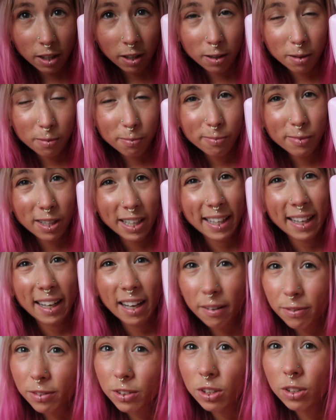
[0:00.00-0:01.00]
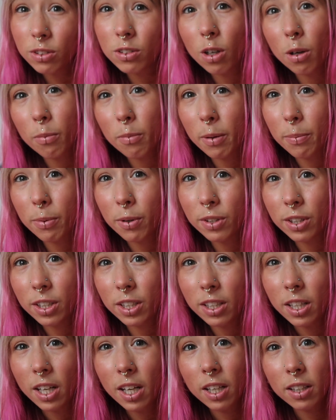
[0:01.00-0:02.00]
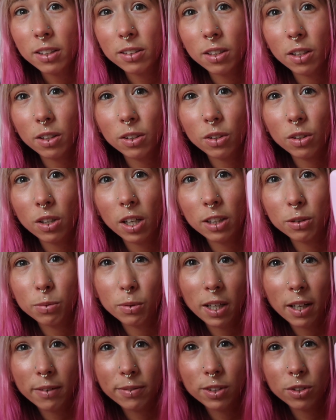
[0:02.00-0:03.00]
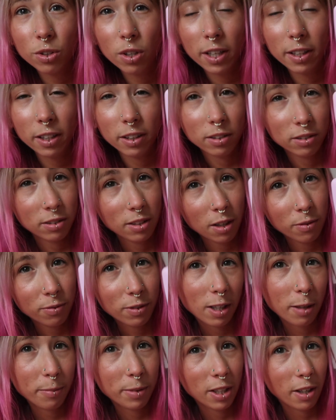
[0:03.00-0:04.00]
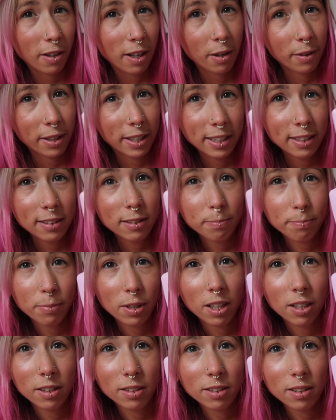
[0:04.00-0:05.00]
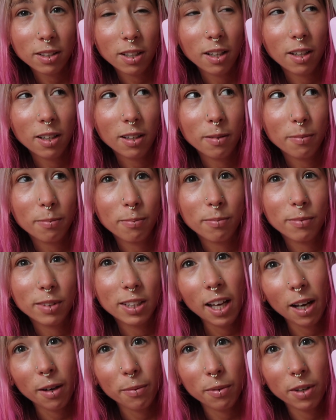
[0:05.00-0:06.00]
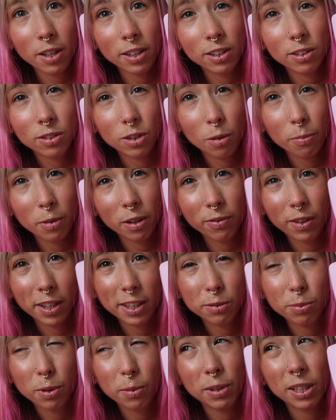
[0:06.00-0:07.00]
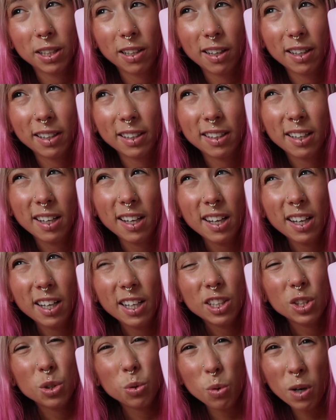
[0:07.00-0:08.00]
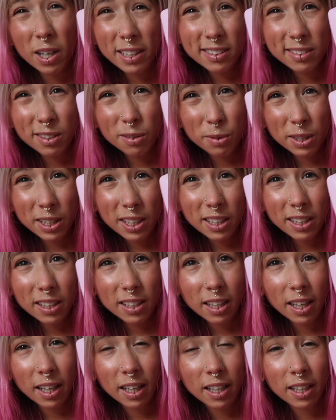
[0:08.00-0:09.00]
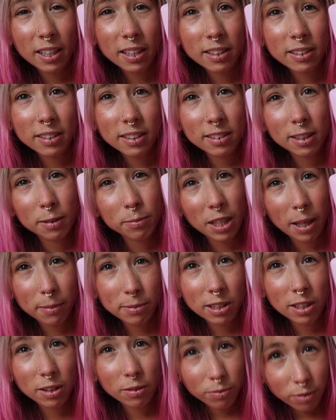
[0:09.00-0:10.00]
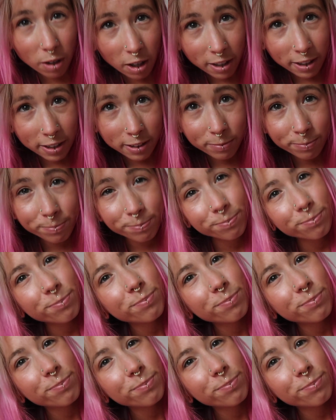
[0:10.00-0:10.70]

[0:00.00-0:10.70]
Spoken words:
I haven't used it on my body, so you guys would have to try that yourself and let me know how it is. But yeah, I use it on my face probably like twice a week, and it seems absolutely fine.